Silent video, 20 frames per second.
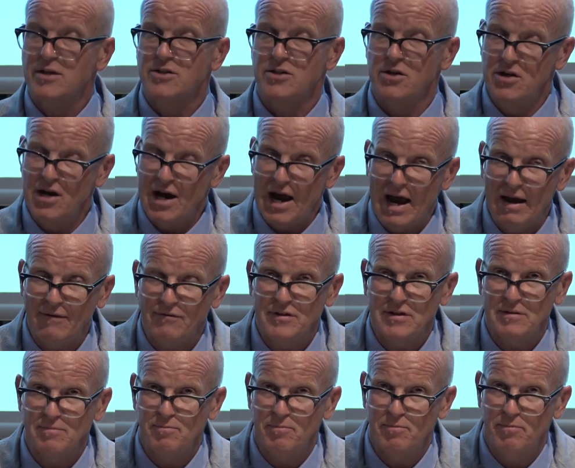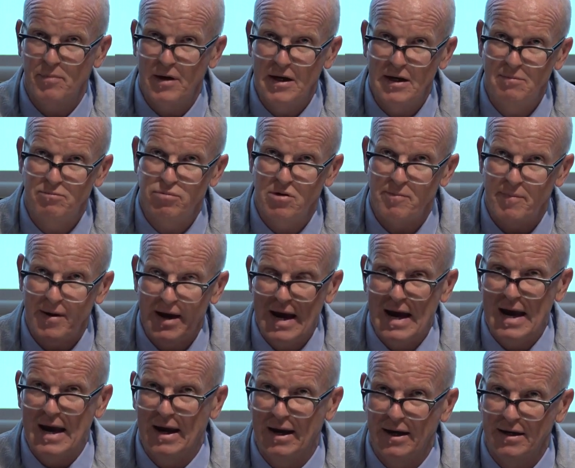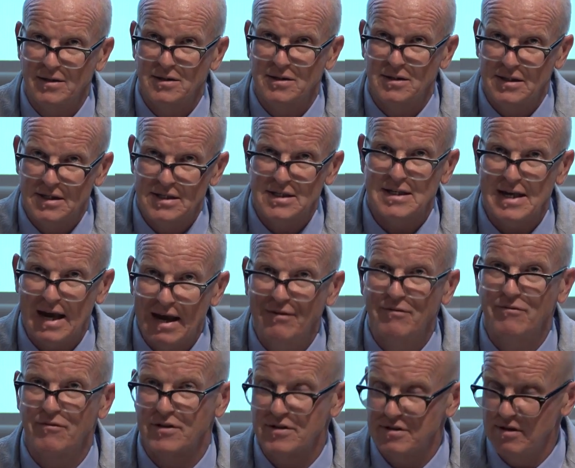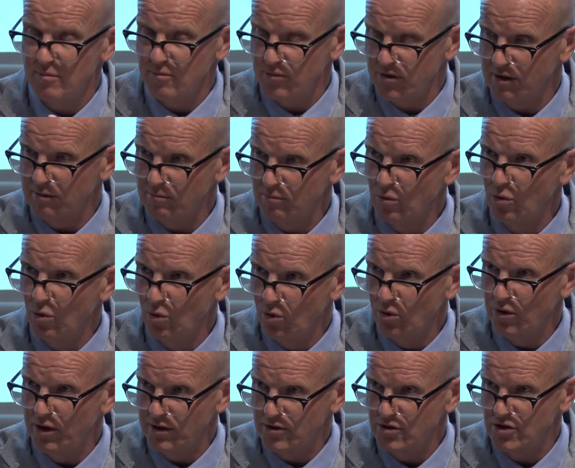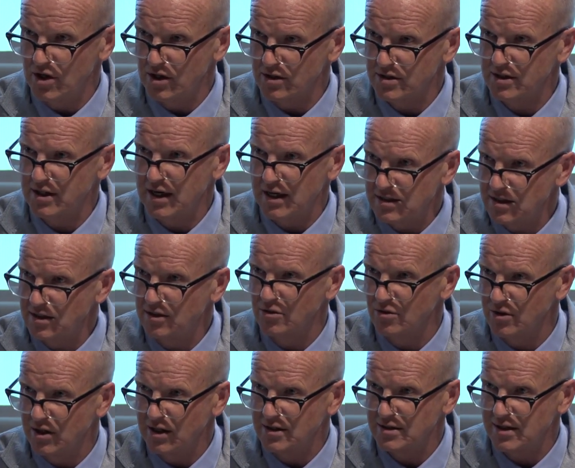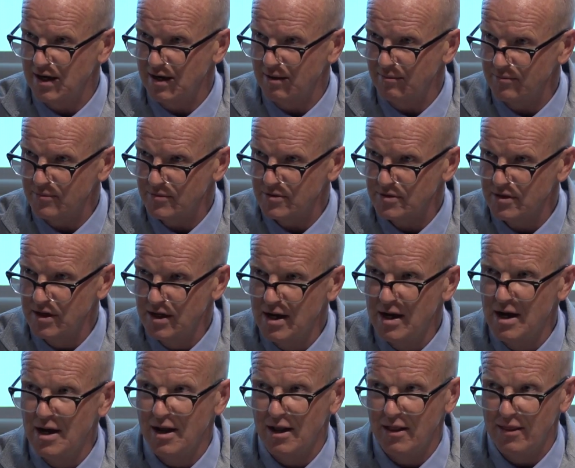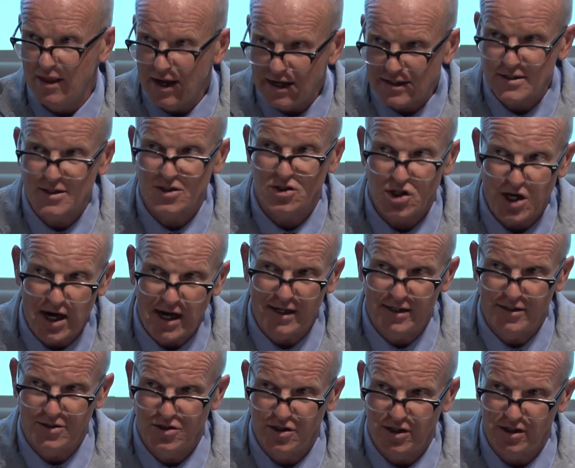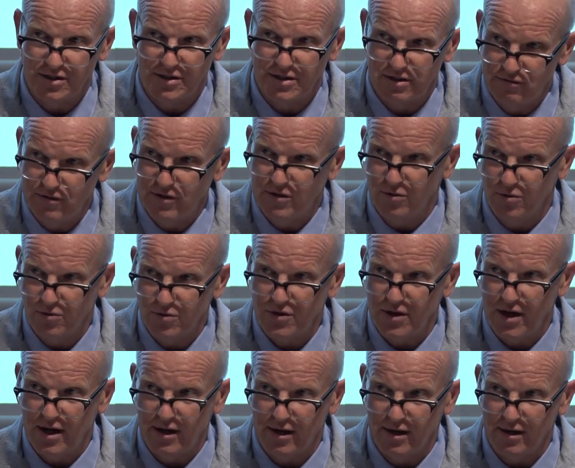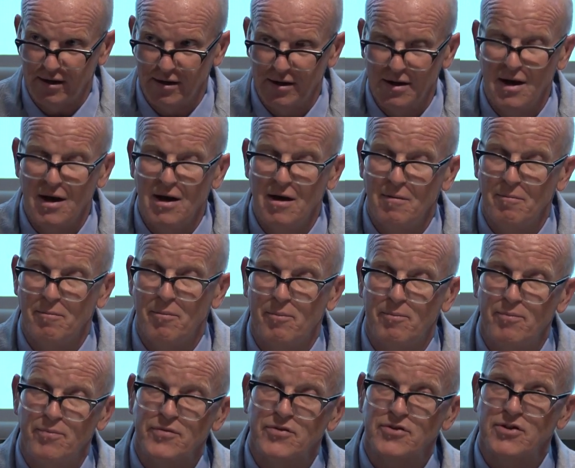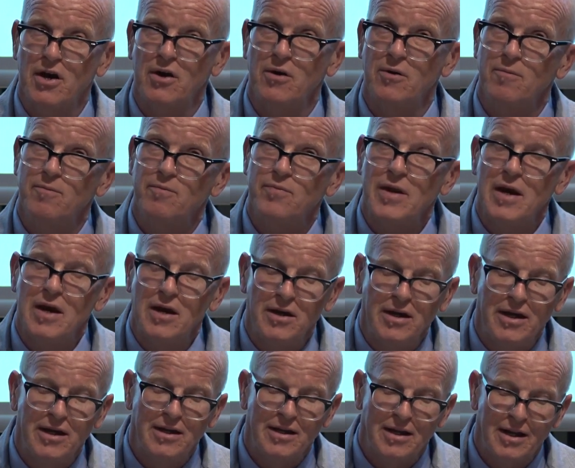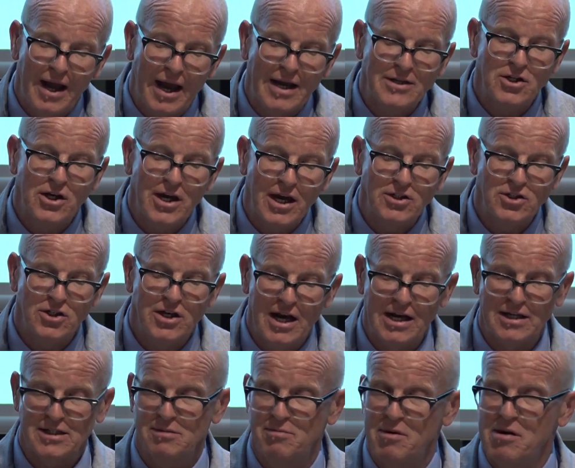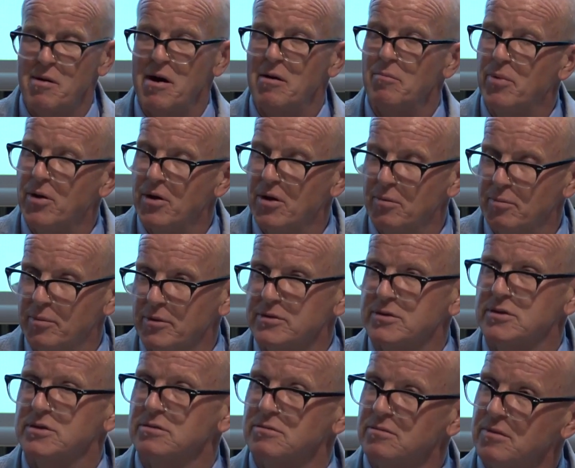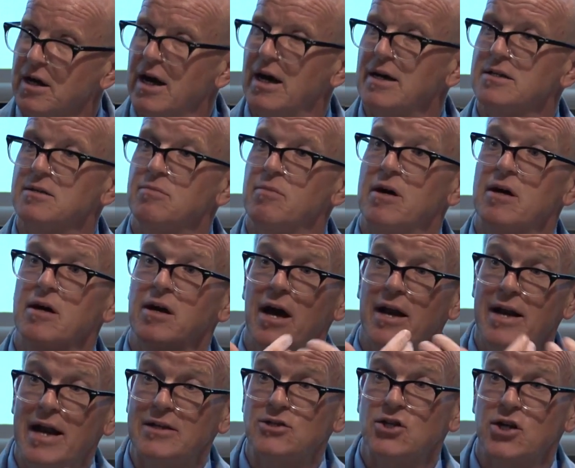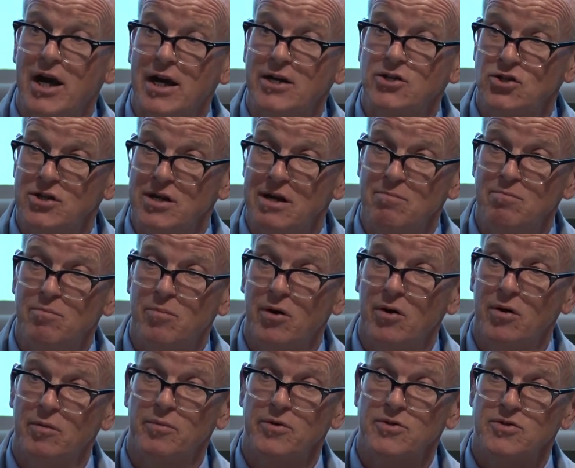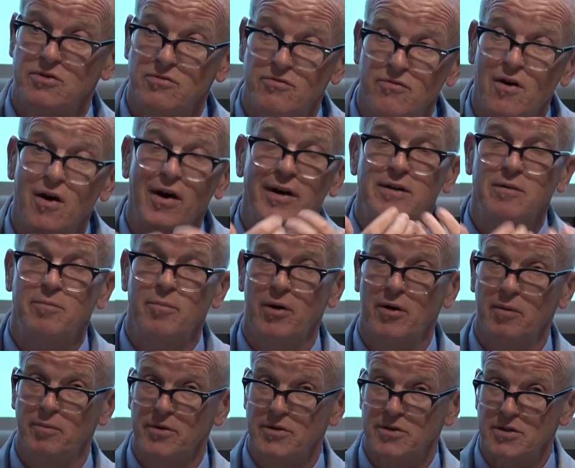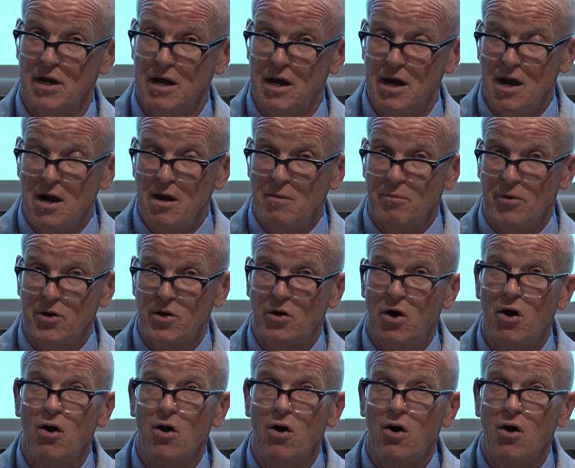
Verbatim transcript: so you have to be prepared to stand for something more than just getting good exams. And that's a challenging and difficult thing. So education has to be about purpose. It has to be an education in purpose, to find a purpose. But you